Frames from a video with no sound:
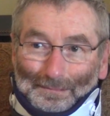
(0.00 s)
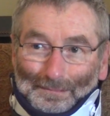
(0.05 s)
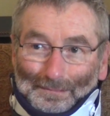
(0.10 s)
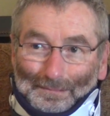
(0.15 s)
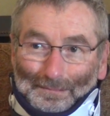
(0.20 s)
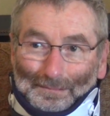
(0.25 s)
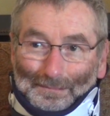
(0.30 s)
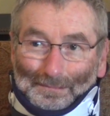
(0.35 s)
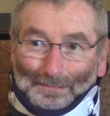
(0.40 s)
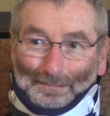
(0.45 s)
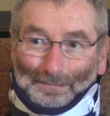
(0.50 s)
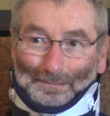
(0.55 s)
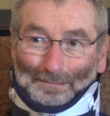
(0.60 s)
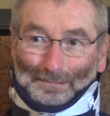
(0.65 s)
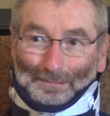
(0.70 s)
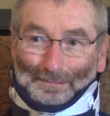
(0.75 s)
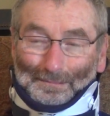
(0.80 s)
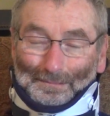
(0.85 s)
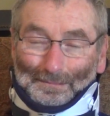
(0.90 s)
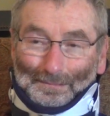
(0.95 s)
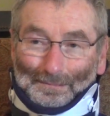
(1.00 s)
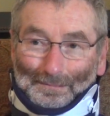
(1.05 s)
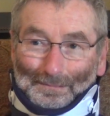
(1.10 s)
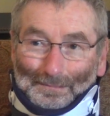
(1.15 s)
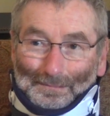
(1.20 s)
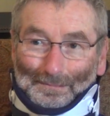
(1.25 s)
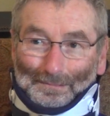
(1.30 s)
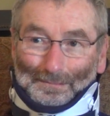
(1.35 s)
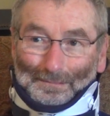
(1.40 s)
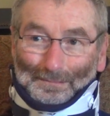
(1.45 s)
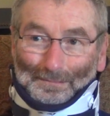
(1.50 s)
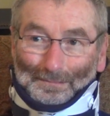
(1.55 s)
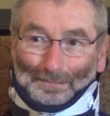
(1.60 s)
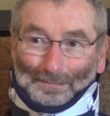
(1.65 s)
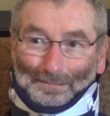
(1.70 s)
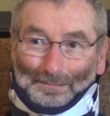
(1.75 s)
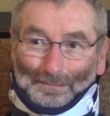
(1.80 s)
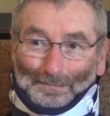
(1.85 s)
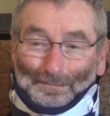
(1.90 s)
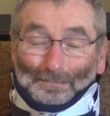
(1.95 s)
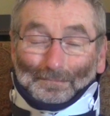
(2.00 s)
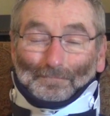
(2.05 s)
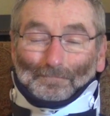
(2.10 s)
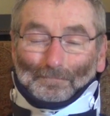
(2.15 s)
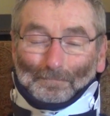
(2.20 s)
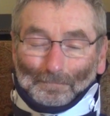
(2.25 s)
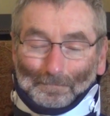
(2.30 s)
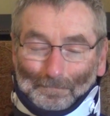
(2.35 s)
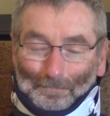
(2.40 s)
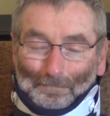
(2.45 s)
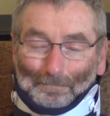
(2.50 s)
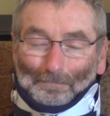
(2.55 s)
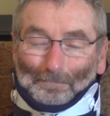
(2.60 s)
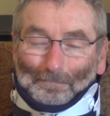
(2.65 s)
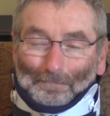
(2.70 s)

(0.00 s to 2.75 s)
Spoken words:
for as long as we are able to have you.